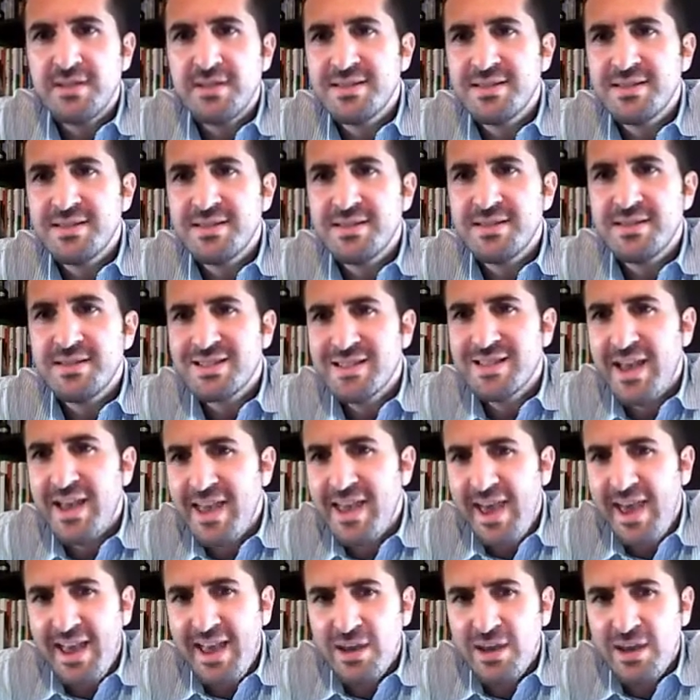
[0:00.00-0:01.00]
say
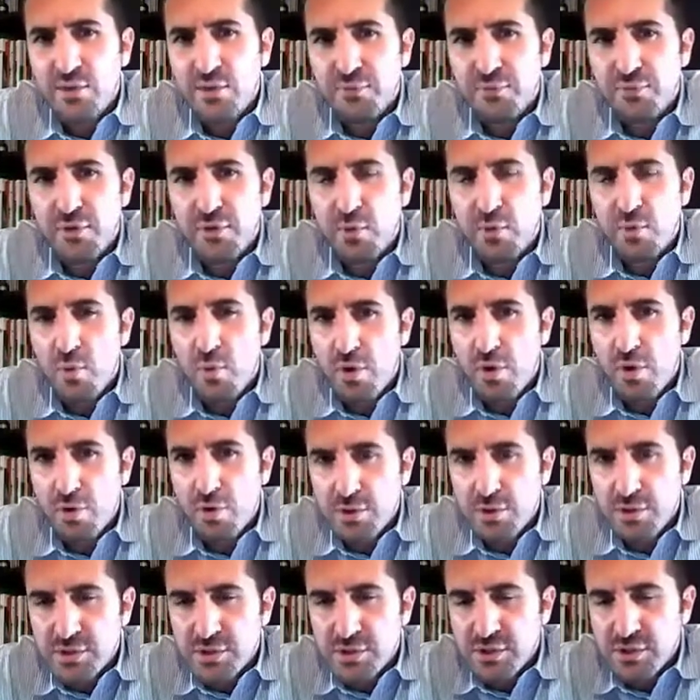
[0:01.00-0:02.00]
any of the
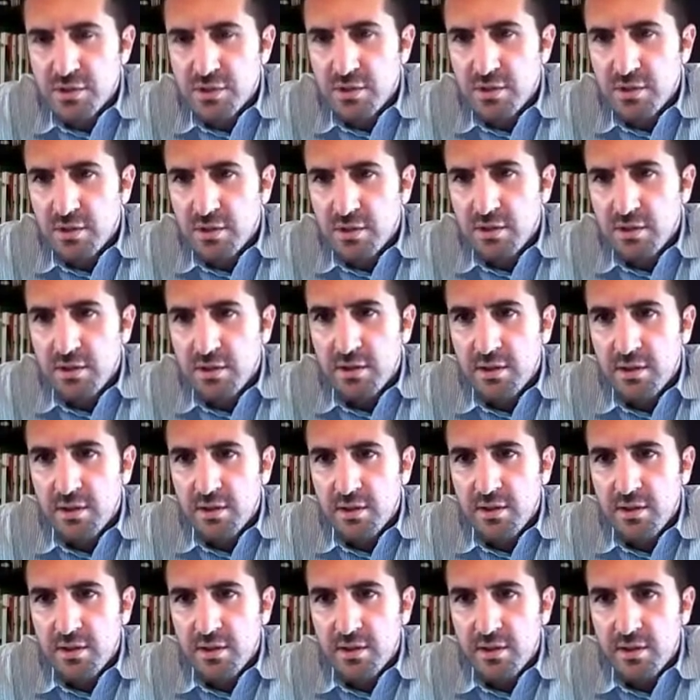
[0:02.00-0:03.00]
words
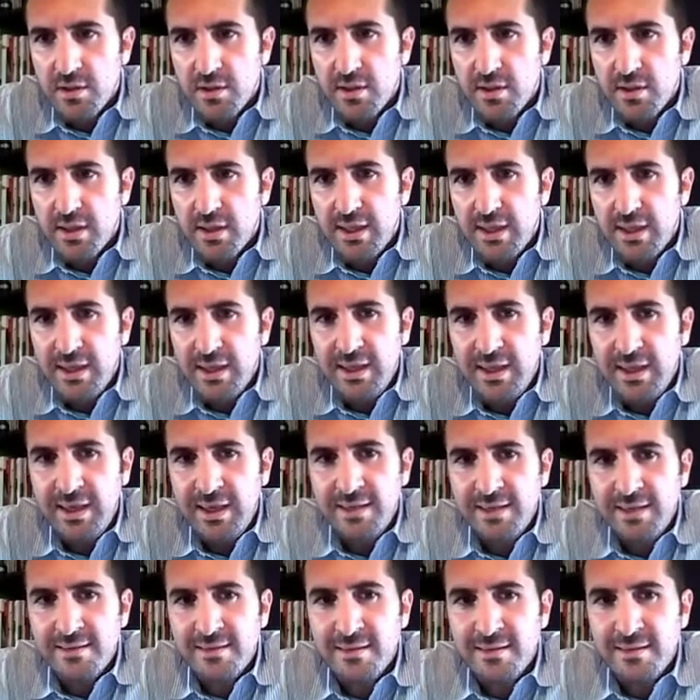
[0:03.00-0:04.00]

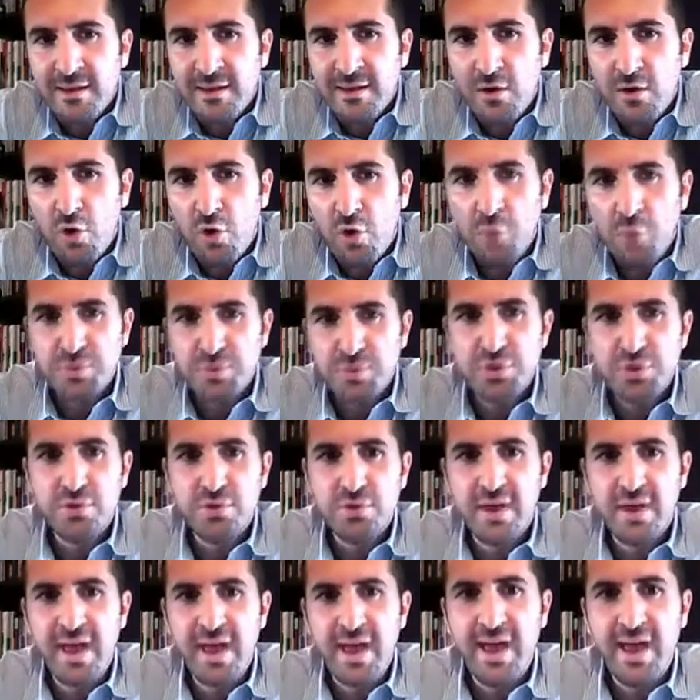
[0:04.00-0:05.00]
in option
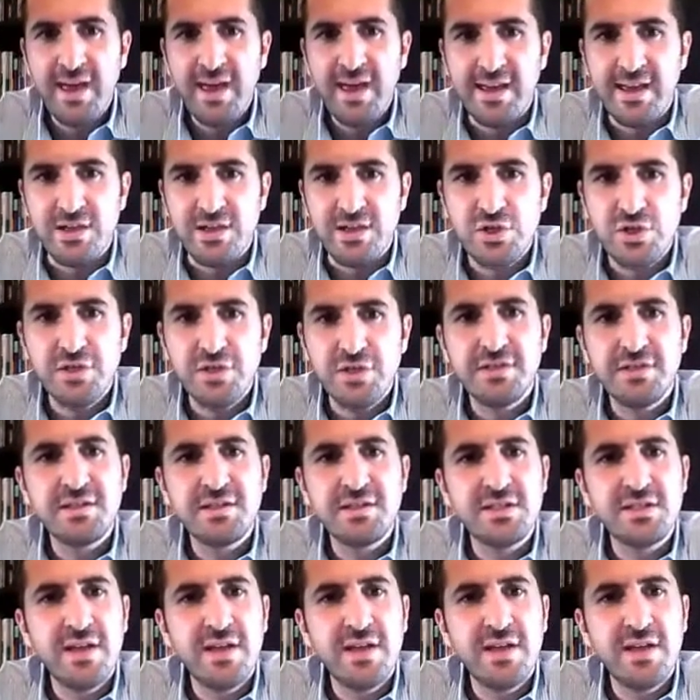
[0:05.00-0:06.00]
A. She didn't
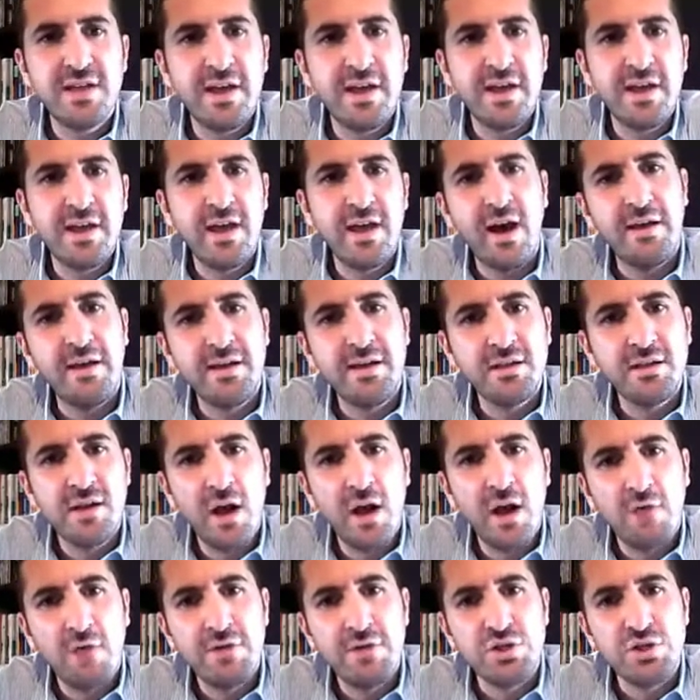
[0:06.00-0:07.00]
say, I
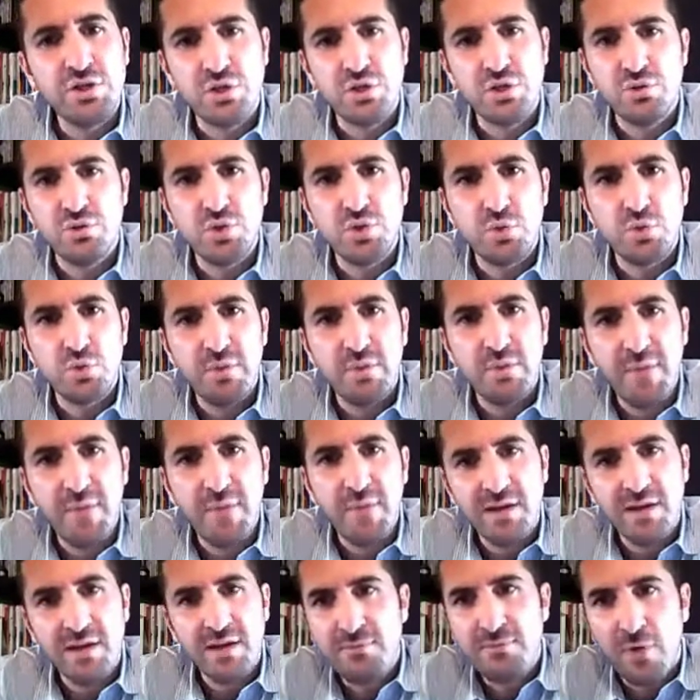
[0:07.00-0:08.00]
encourage you to remain
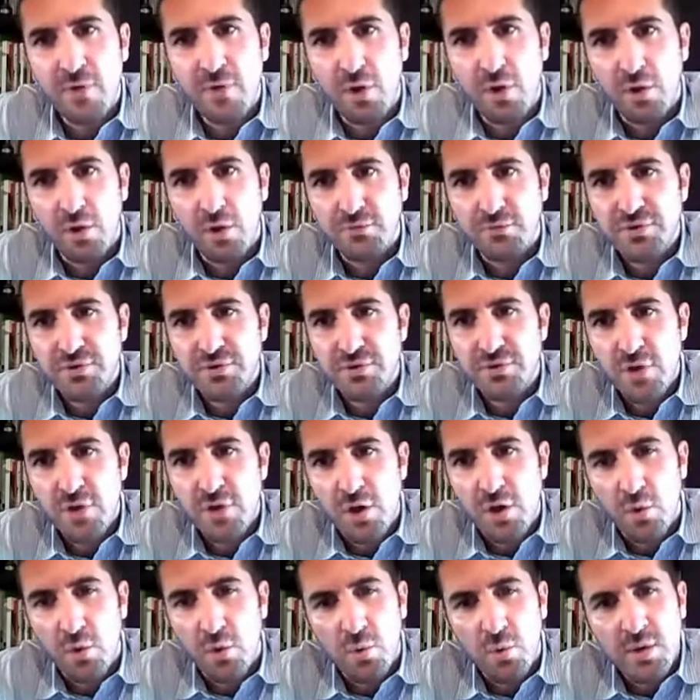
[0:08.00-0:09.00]
involved.
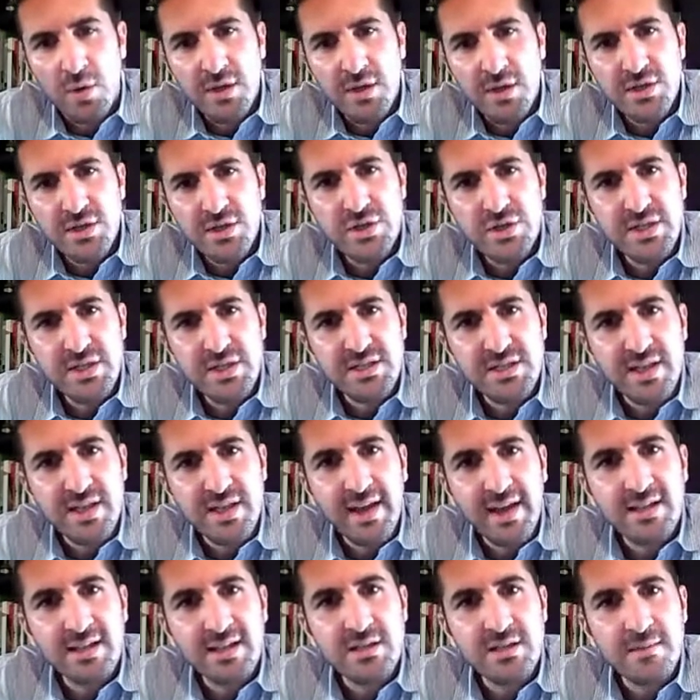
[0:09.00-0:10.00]
No, she
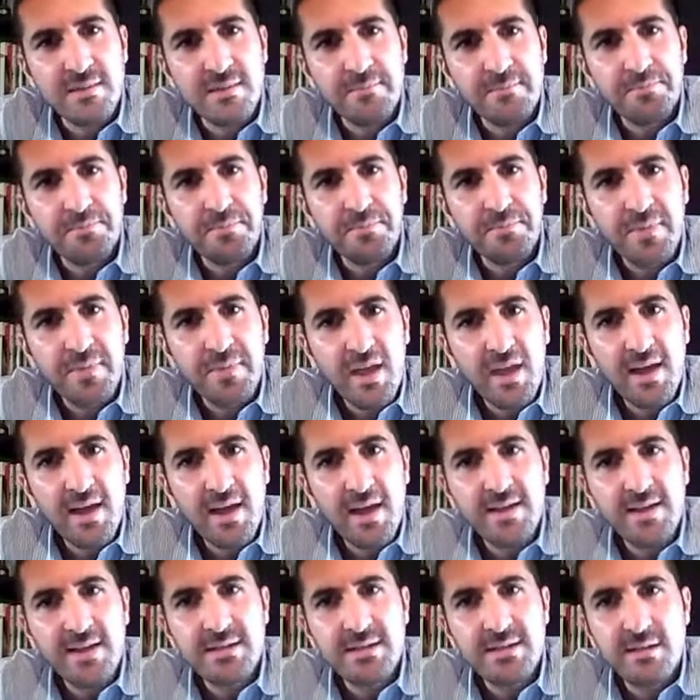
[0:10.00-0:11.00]
said,
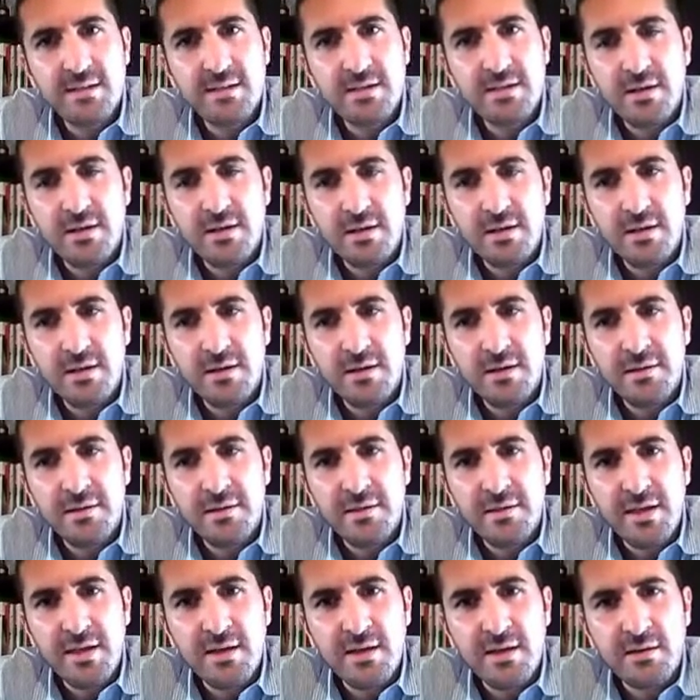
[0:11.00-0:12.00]
and
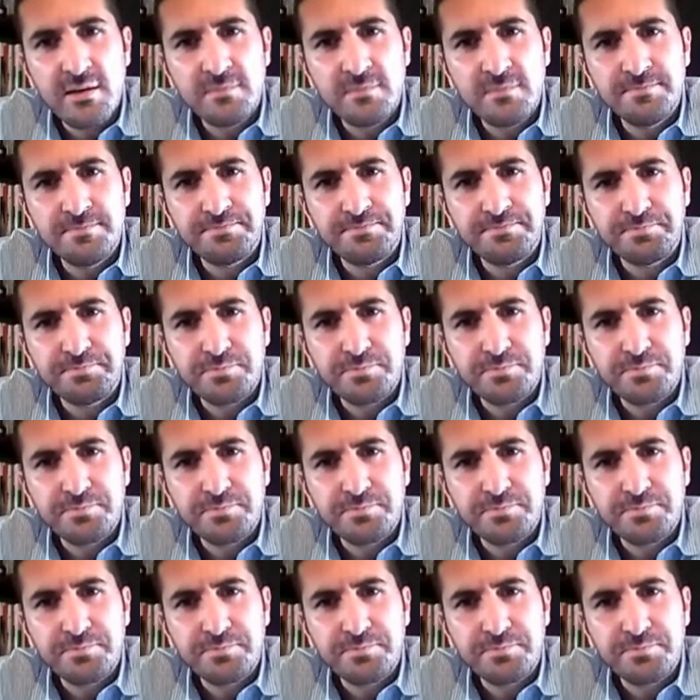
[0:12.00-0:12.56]
the